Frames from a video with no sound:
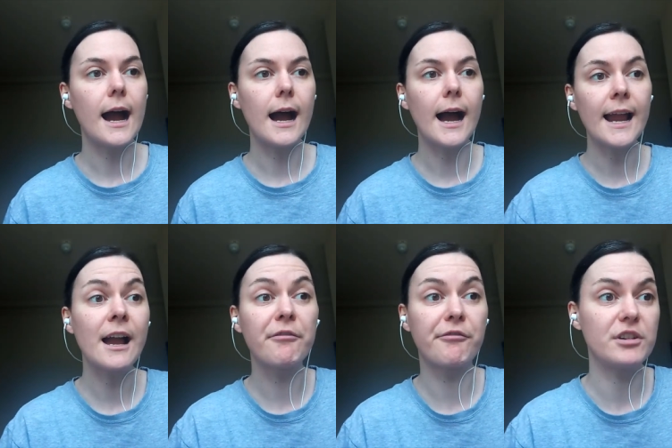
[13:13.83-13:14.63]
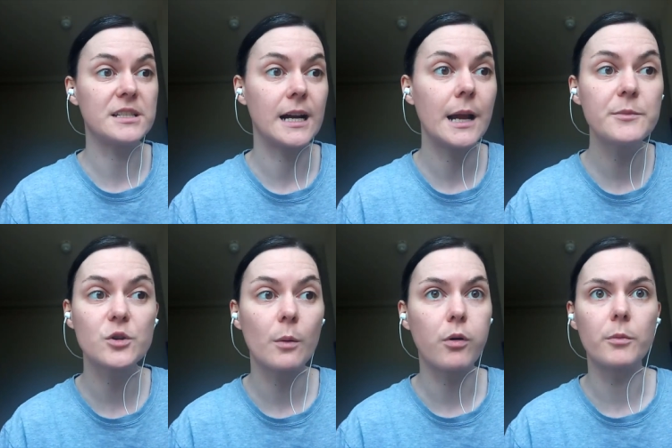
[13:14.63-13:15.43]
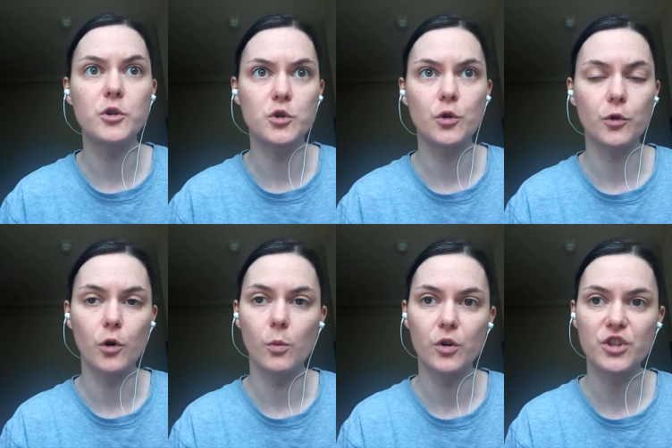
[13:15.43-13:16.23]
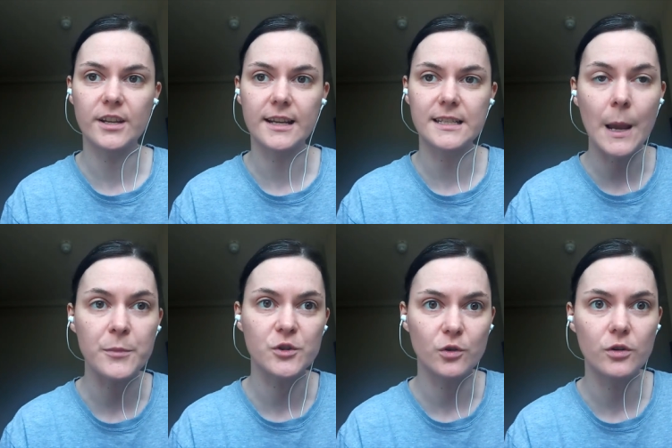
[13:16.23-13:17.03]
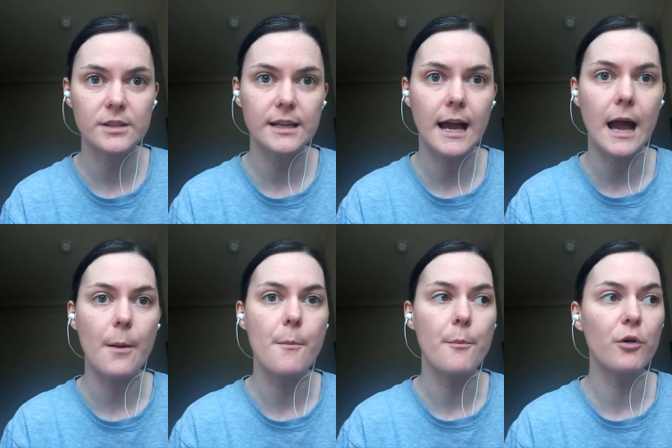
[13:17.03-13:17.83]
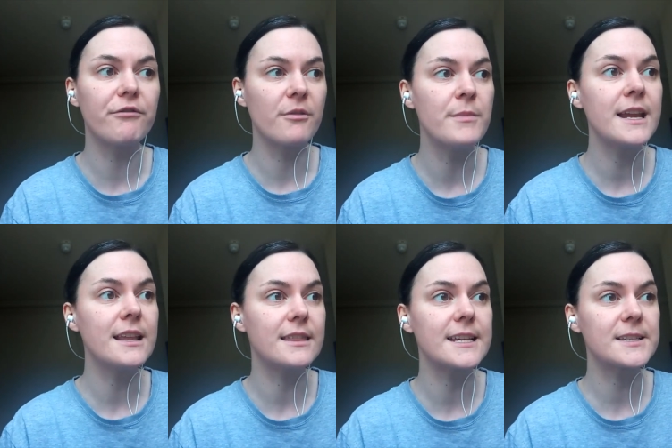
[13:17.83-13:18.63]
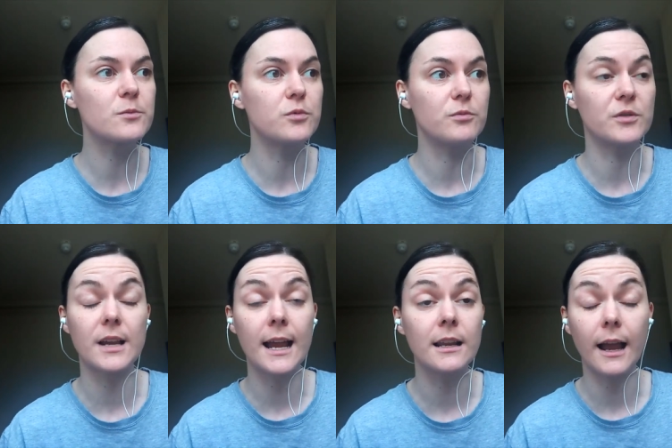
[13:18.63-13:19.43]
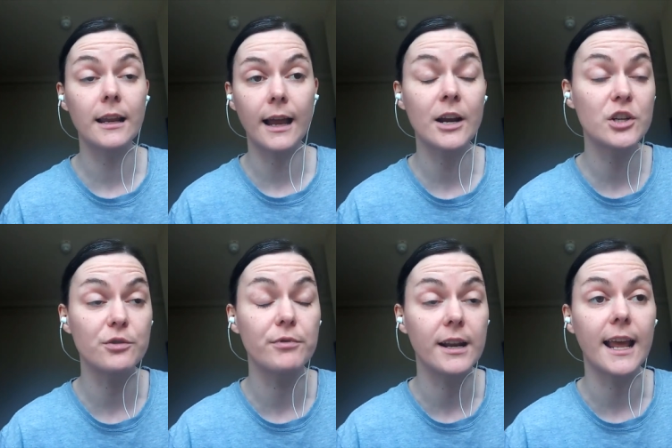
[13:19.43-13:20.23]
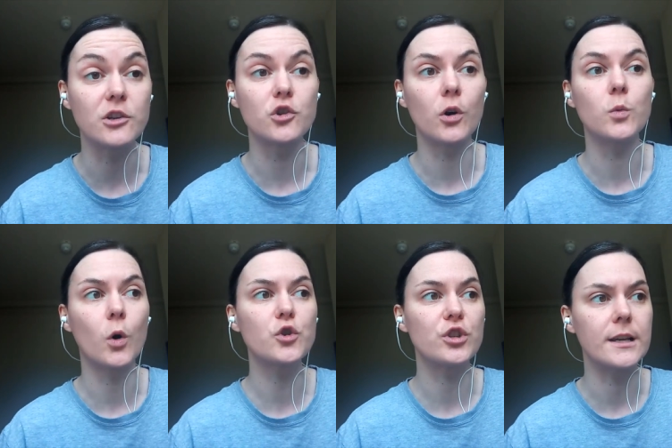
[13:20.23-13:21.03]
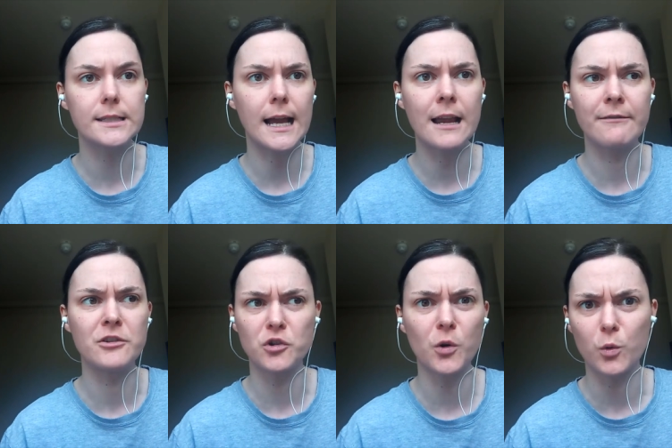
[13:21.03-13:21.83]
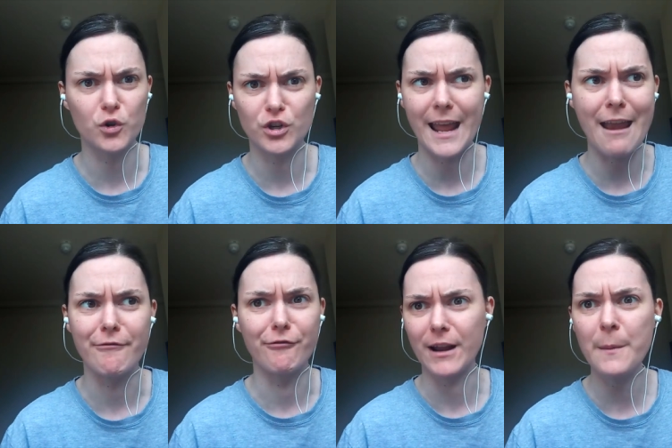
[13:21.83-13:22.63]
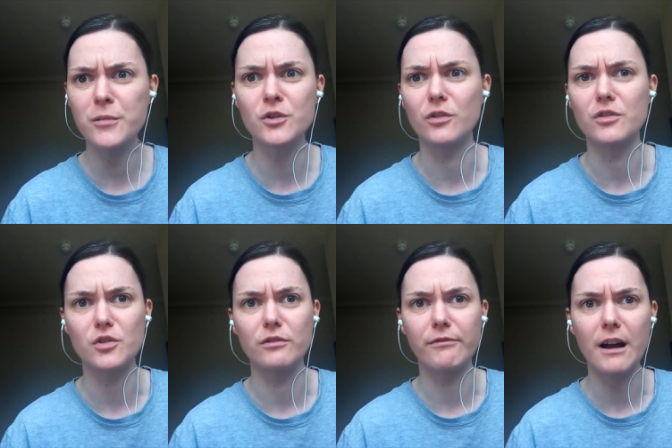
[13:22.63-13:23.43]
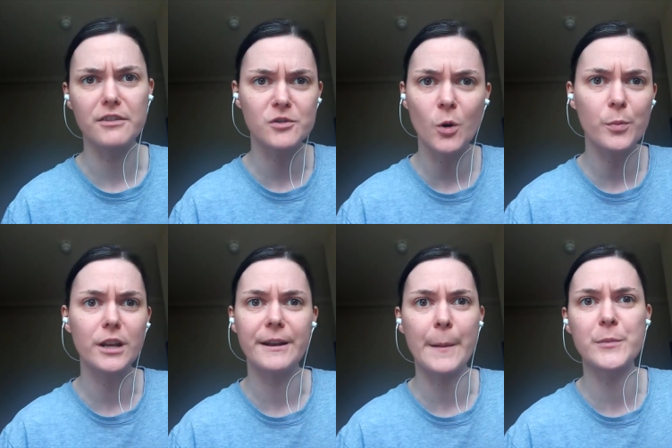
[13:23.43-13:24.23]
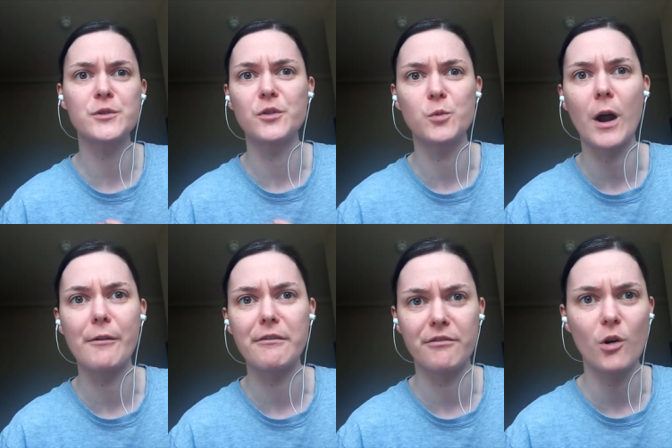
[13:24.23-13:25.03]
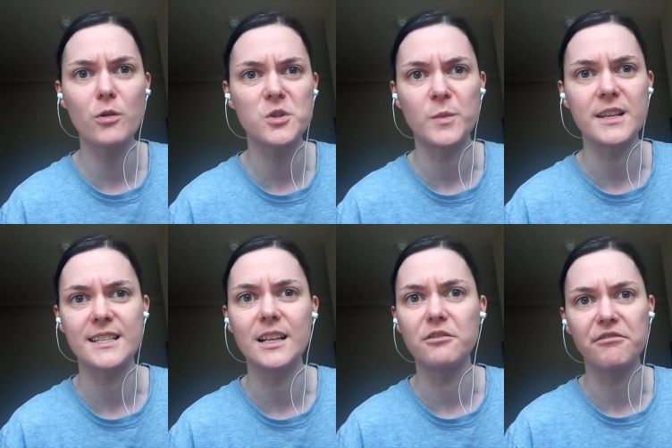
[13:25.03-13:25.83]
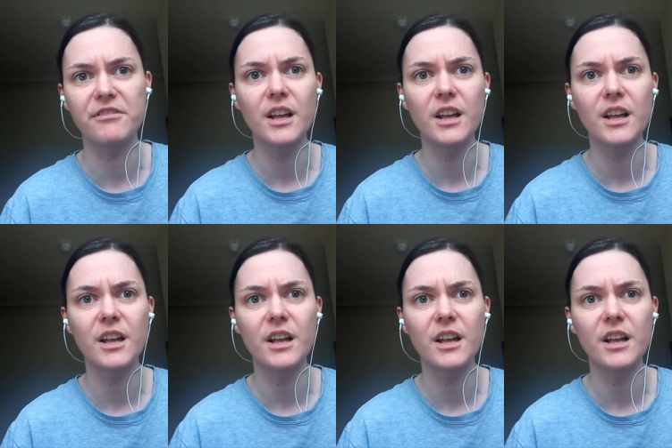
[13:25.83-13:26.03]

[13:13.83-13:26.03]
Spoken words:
I have free time, so I'm probably just going to go watch the next episode. But for me, this was I actually really enjoyed watching it. I've enjoyed watching every episode so far. There's not been an episode where I've thought to myself,